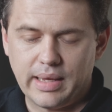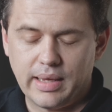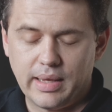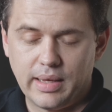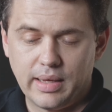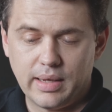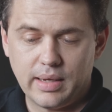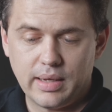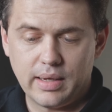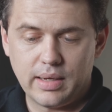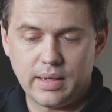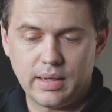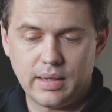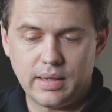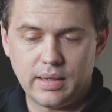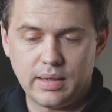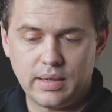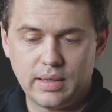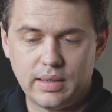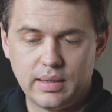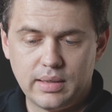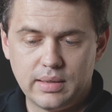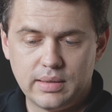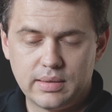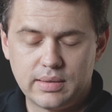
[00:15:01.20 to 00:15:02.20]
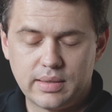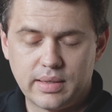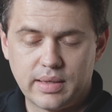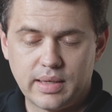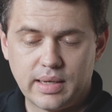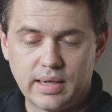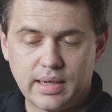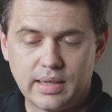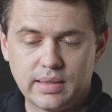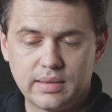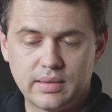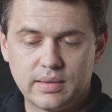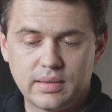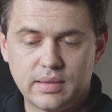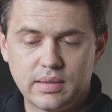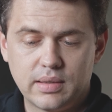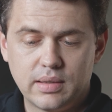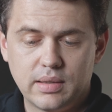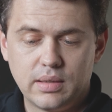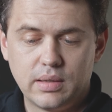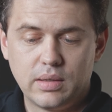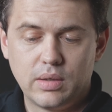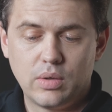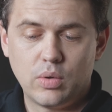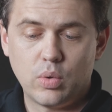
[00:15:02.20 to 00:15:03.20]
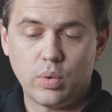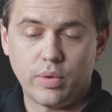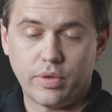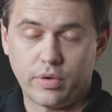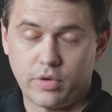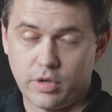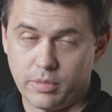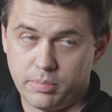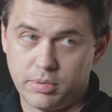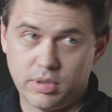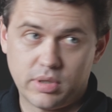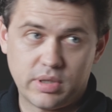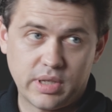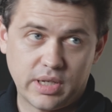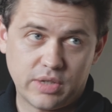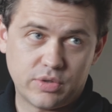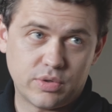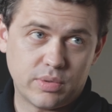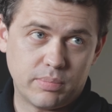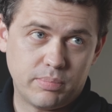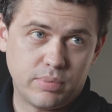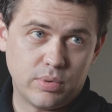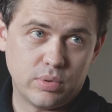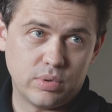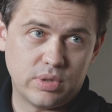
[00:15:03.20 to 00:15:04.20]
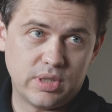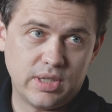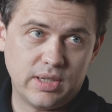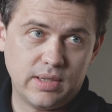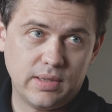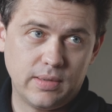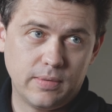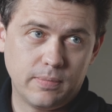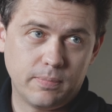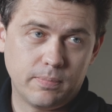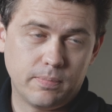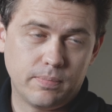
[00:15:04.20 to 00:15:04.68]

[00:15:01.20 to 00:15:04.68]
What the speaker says: here is that with crypto tax reporting,